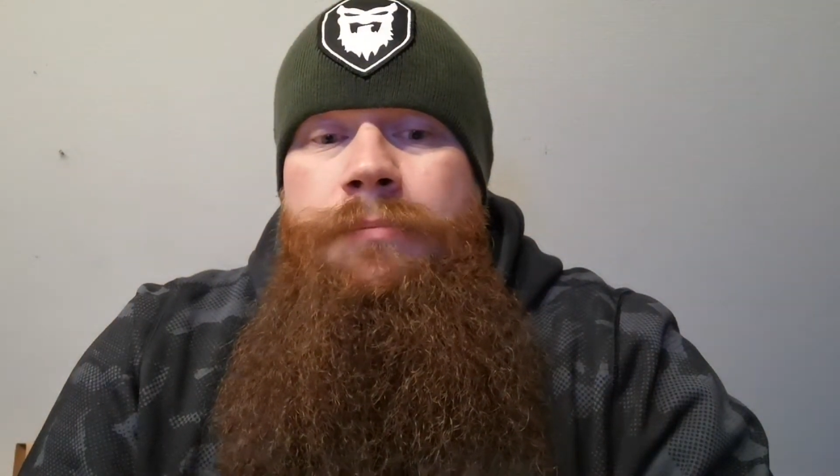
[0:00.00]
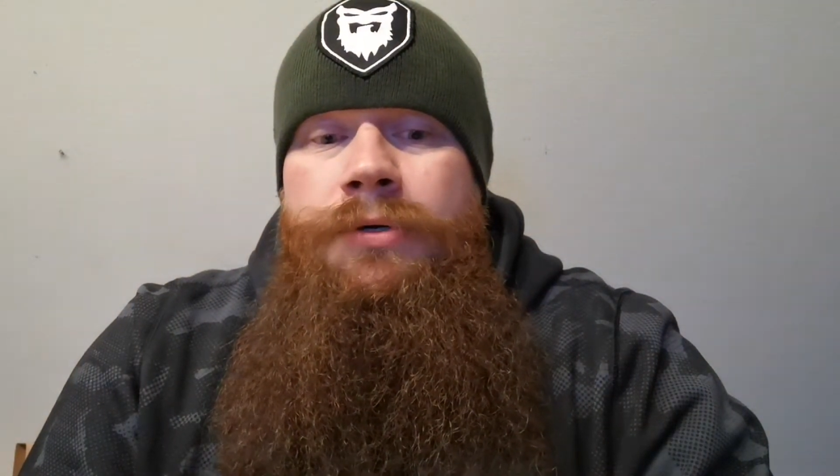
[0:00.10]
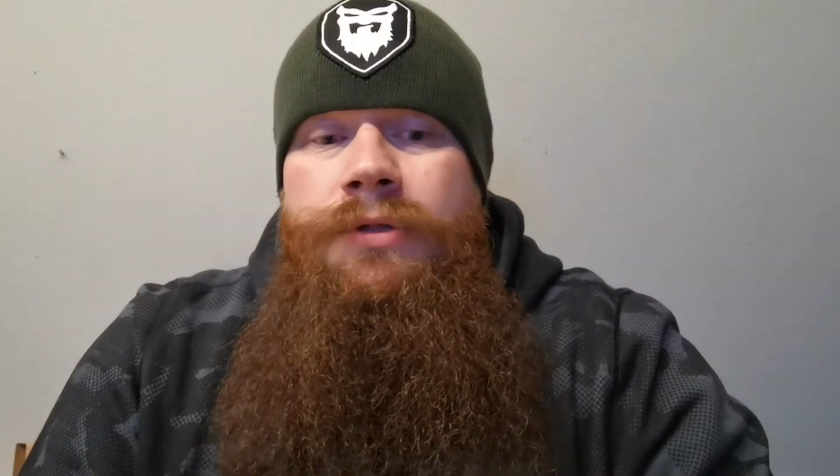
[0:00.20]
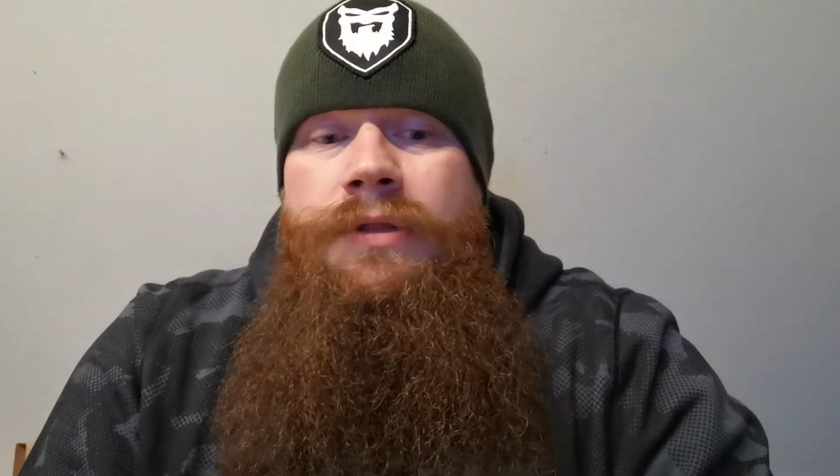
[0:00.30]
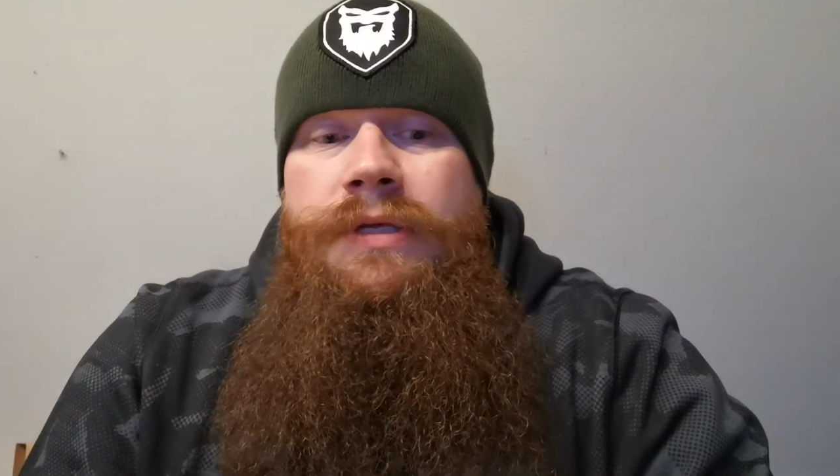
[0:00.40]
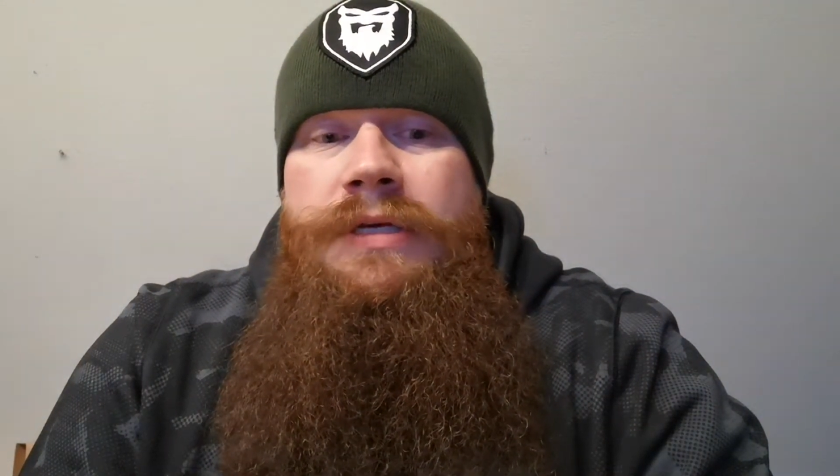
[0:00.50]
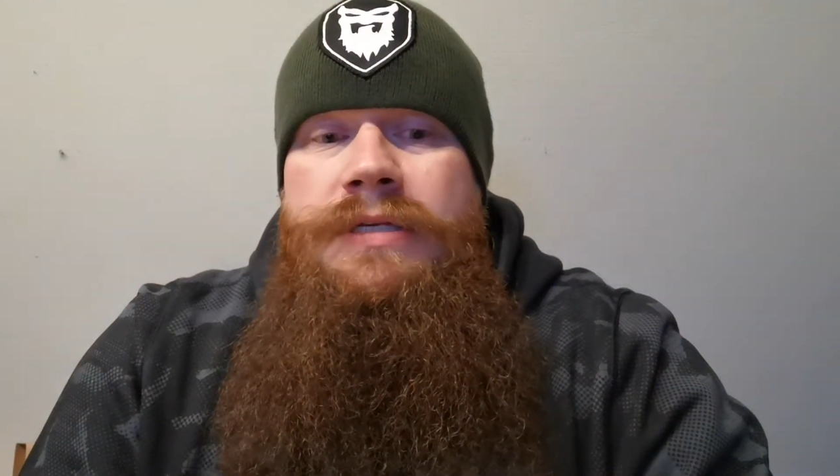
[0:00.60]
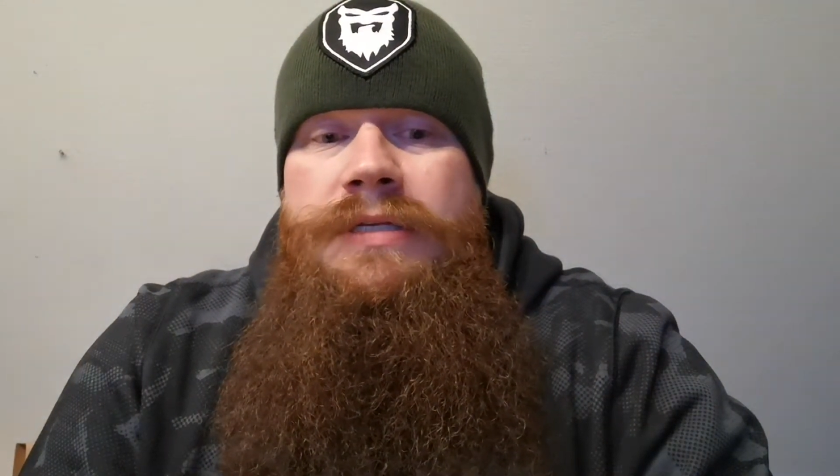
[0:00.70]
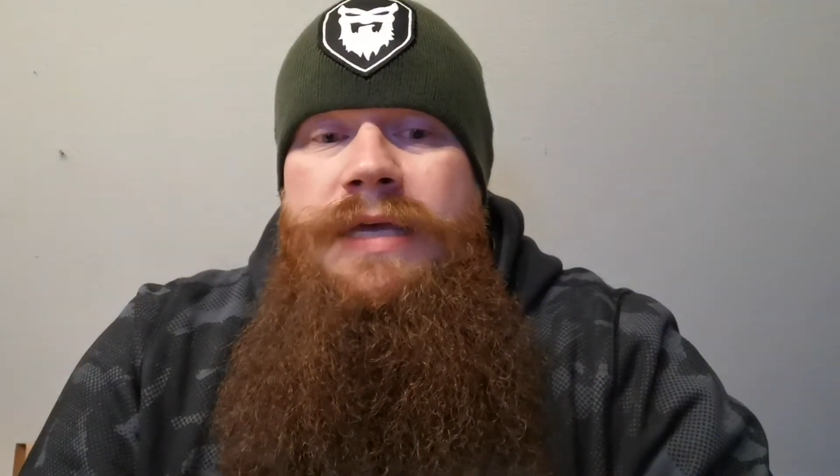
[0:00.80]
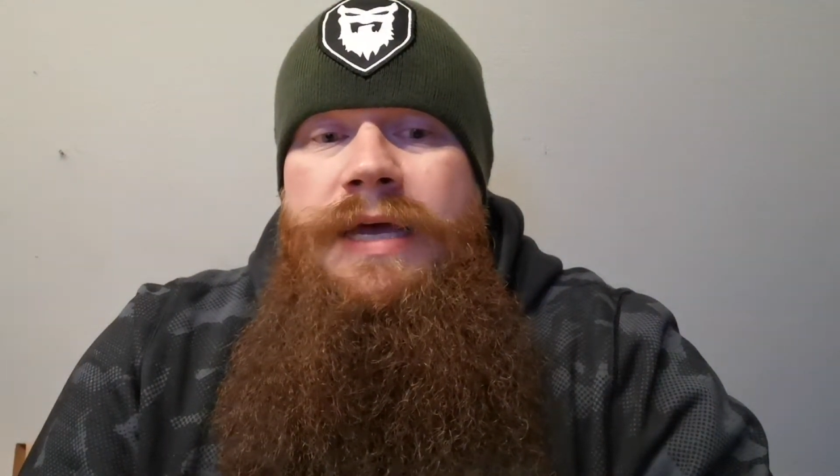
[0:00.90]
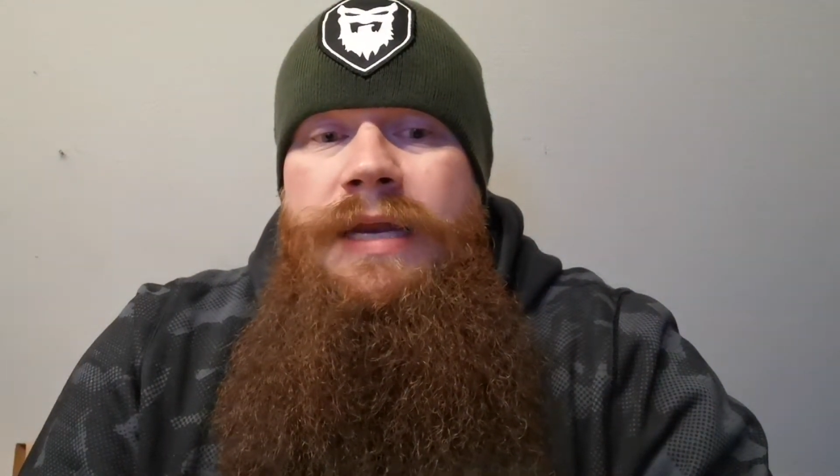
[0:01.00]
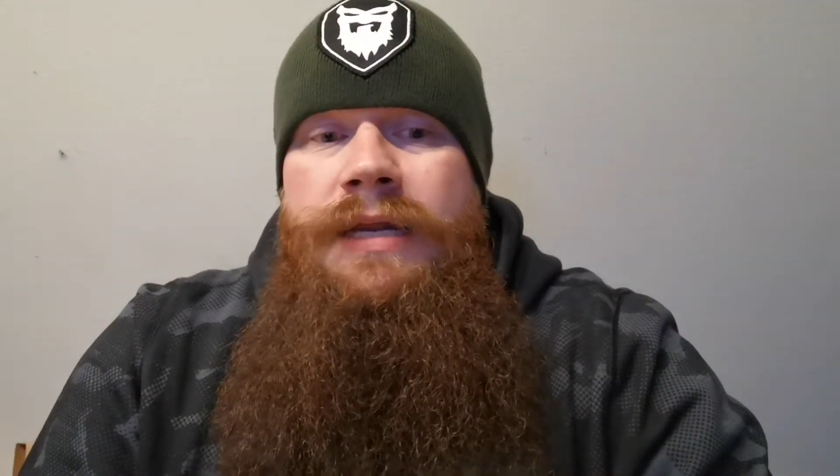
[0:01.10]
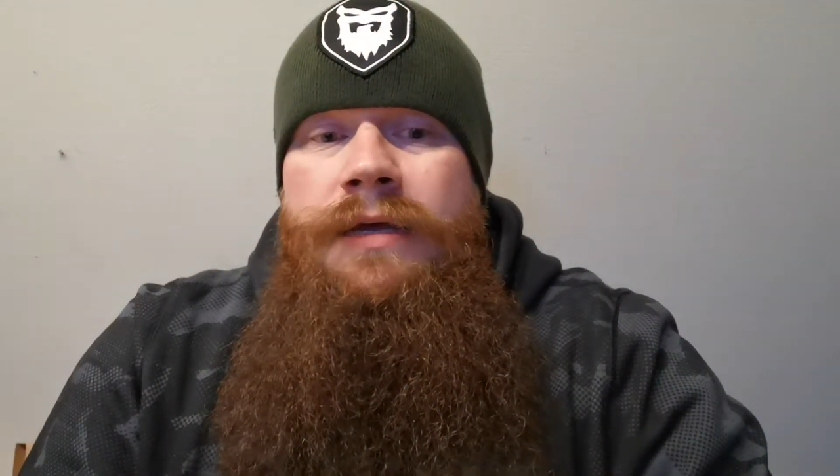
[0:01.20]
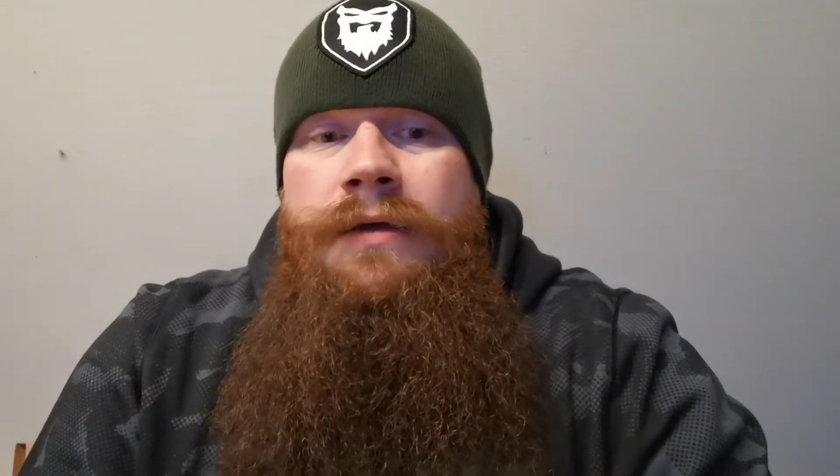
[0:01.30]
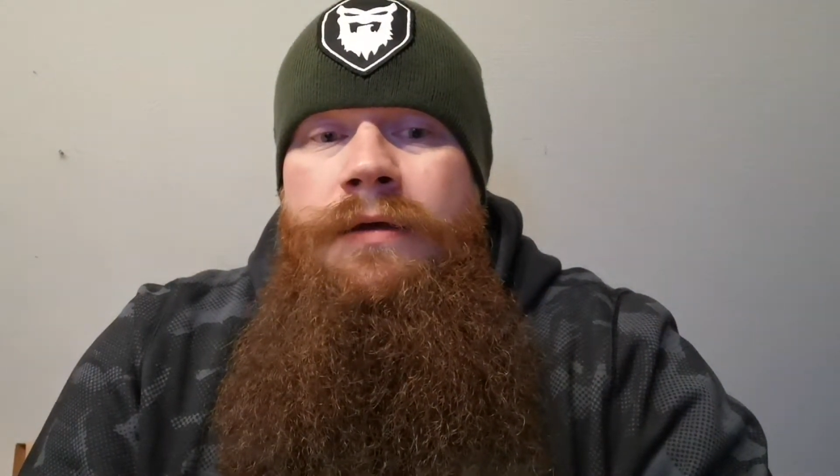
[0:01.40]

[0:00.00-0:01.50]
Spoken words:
put this at,